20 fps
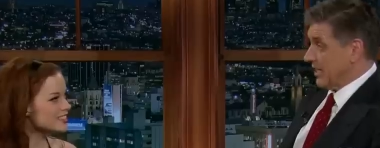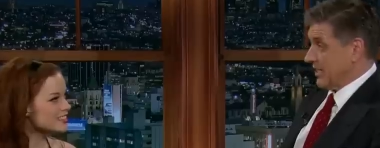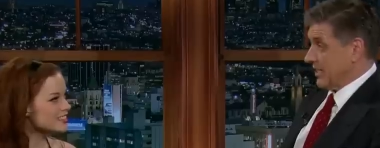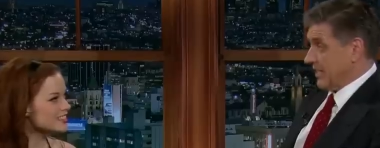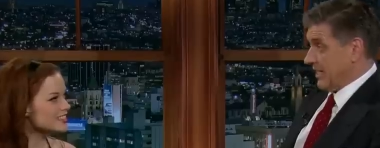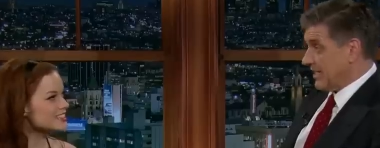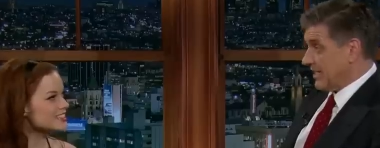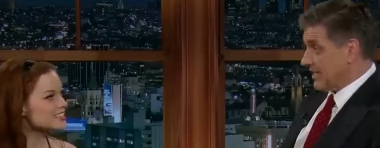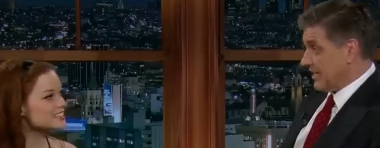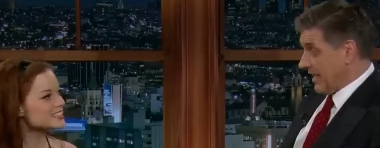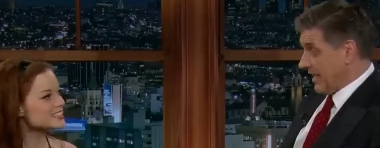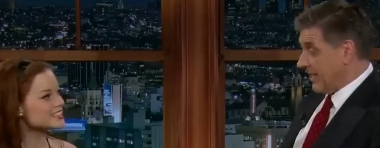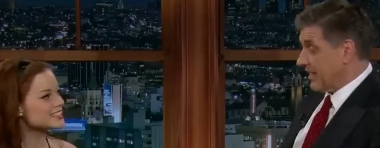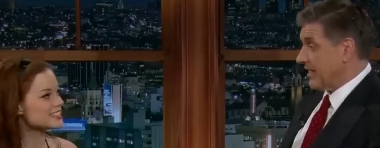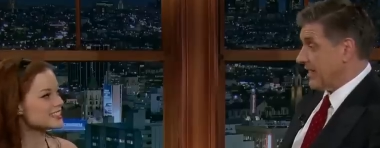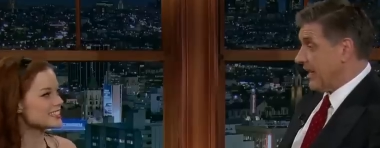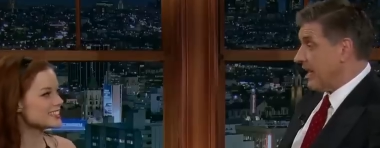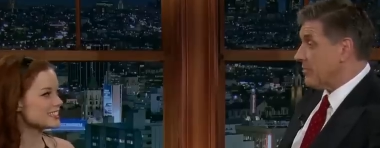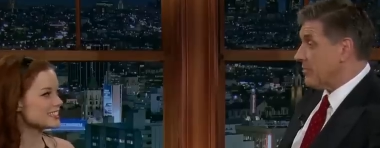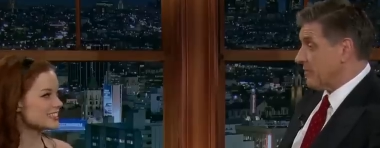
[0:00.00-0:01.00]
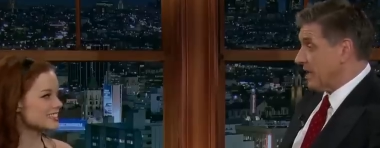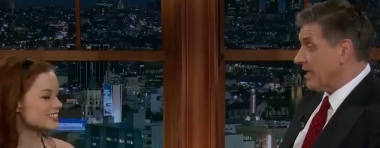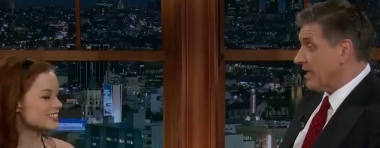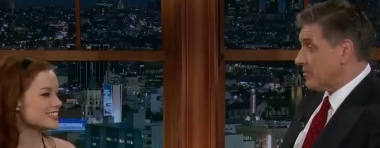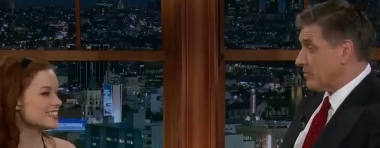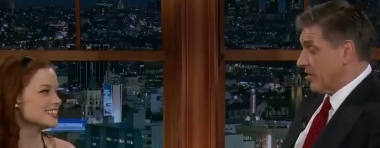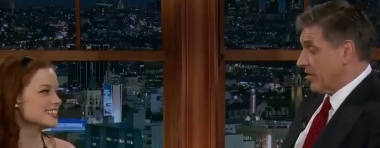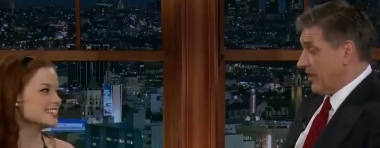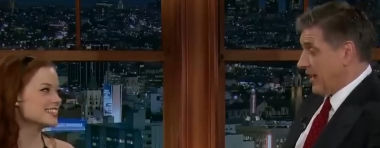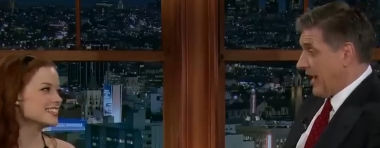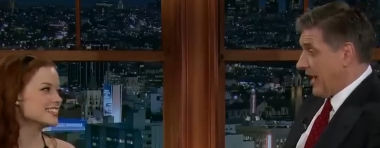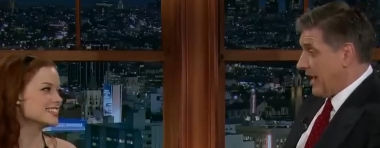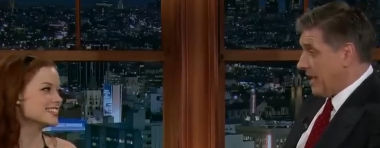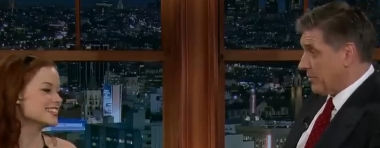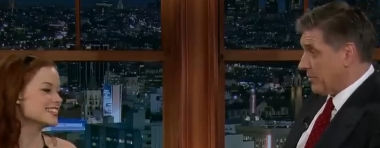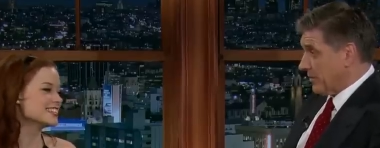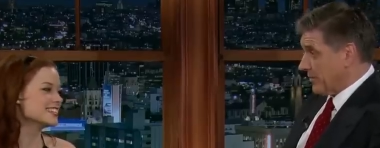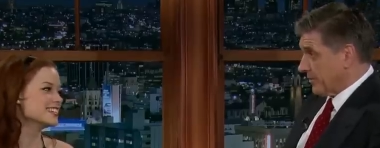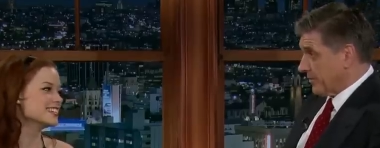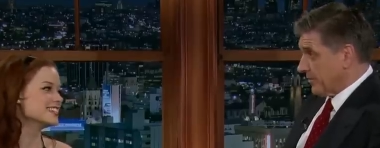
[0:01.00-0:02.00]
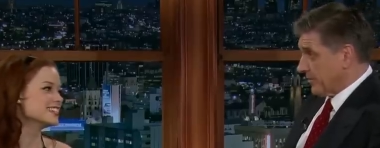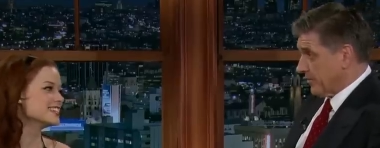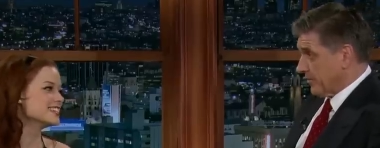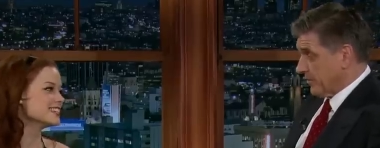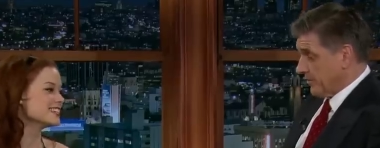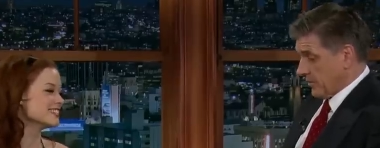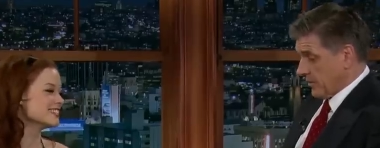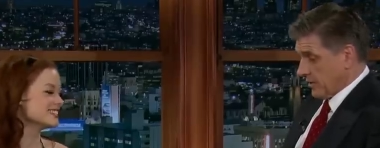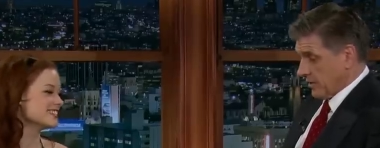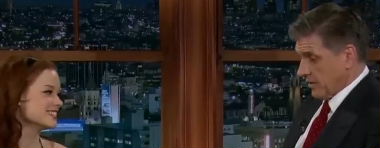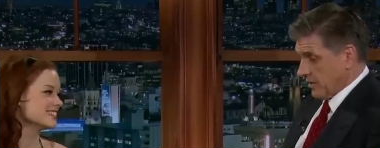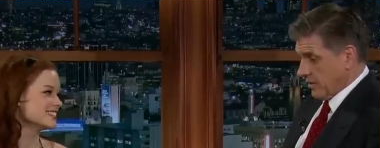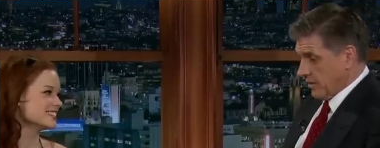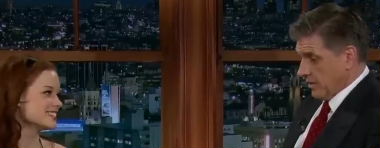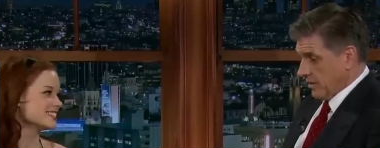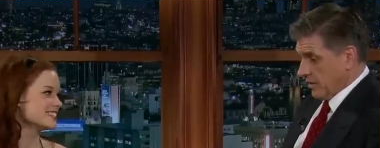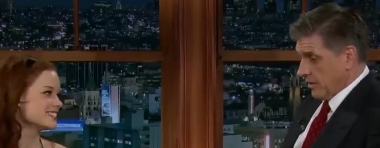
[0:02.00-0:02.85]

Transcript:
Speaker 1: like at the end of that clip. That's what happened.